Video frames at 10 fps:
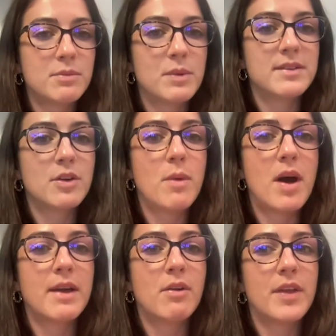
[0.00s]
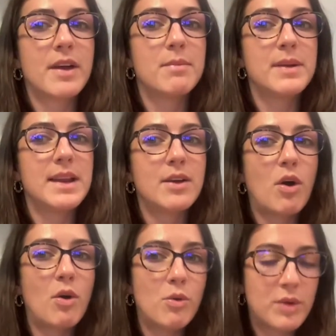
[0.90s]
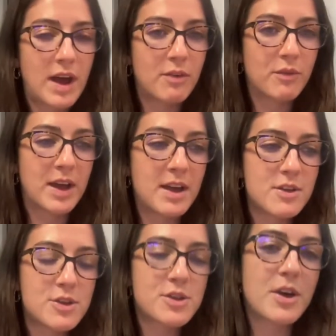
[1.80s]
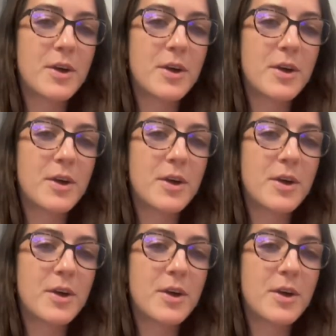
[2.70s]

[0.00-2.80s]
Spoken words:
We're still working on the completely cold outreach.